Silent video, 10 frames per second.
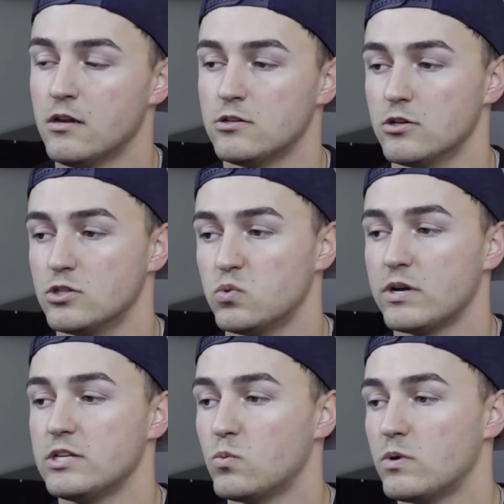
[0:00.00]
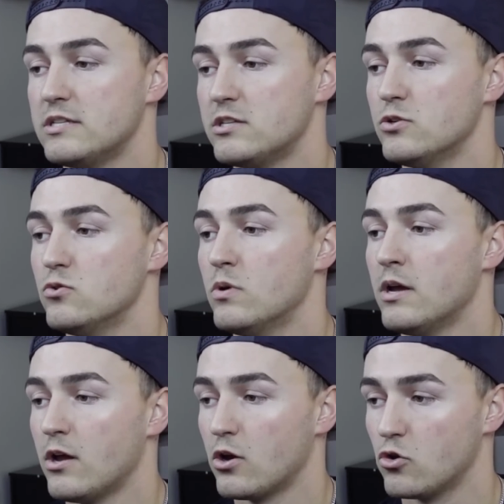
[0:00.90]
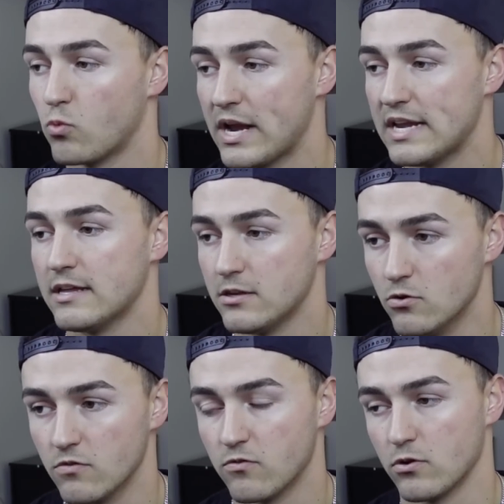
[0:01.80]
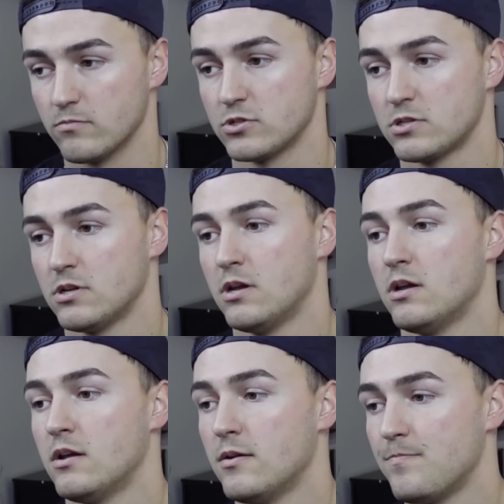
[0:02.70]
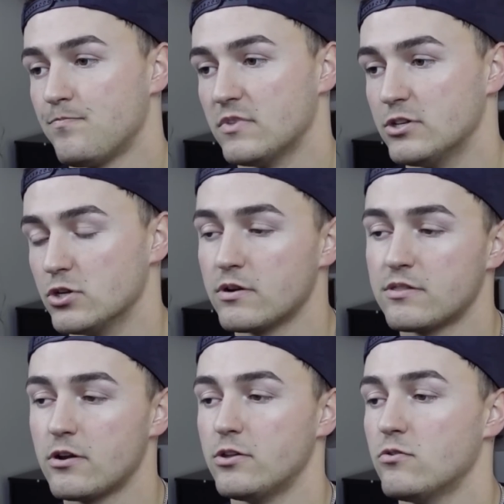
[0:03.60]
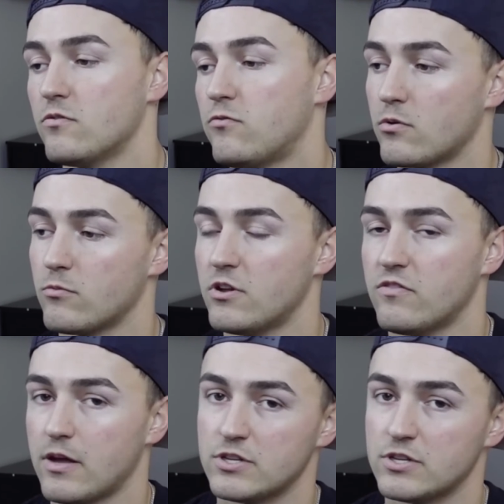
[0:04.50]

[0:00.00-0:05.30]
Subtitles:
to 2022 gradient uniforms. During their uniform revamp in